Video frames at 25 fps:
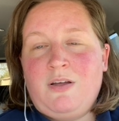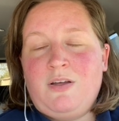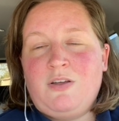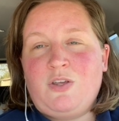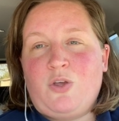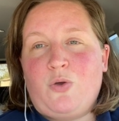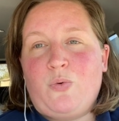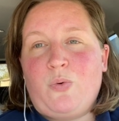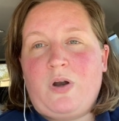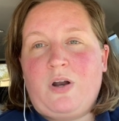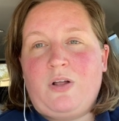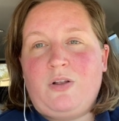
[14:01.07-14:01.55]

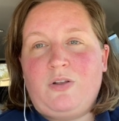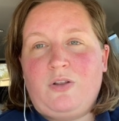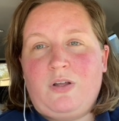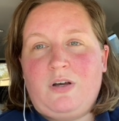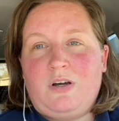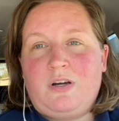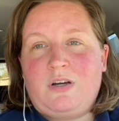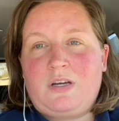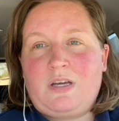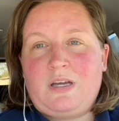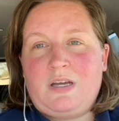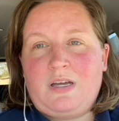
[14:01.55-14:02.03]
you want to
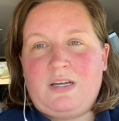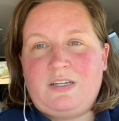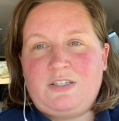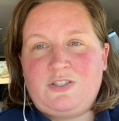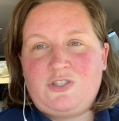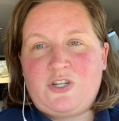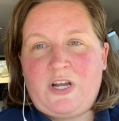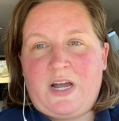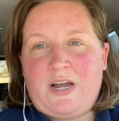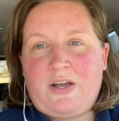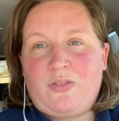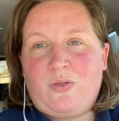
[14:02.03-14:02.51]
look and
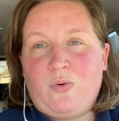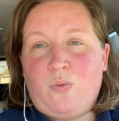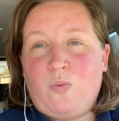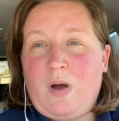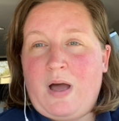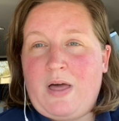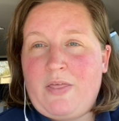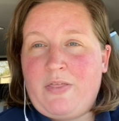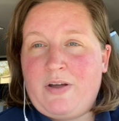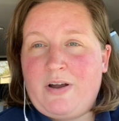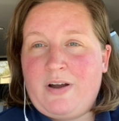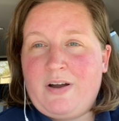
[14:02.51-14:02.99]
check the
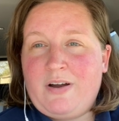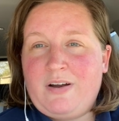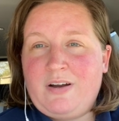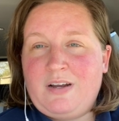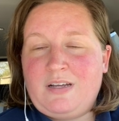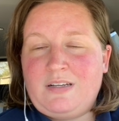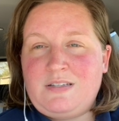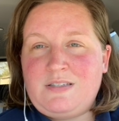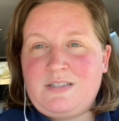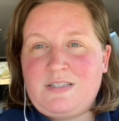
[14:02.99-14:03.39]
weather and